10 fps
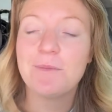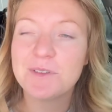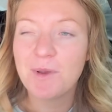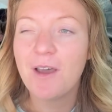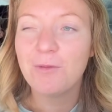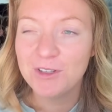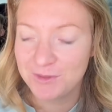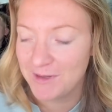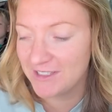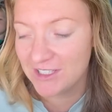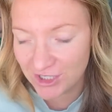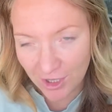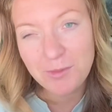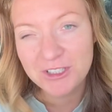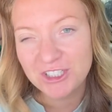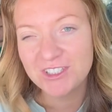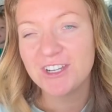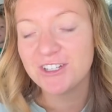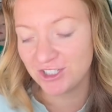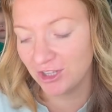spot, which makes it so much
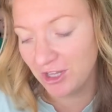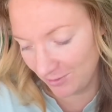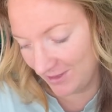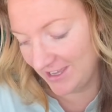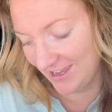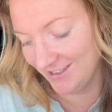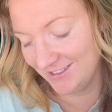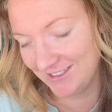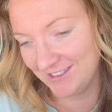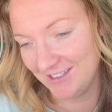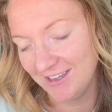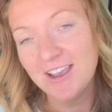easier to load the kids.